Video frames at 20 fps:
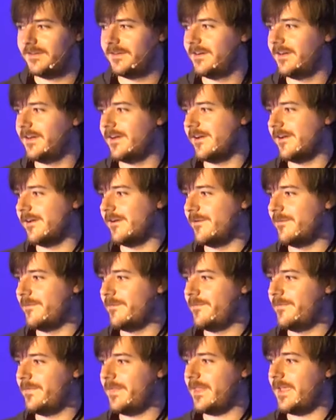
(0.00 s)

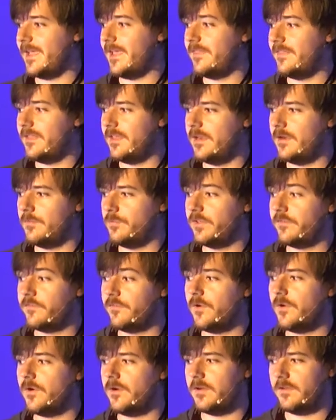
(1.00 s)
Um, and then week
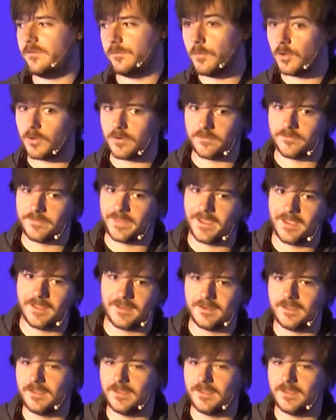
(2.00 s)
four is more of that,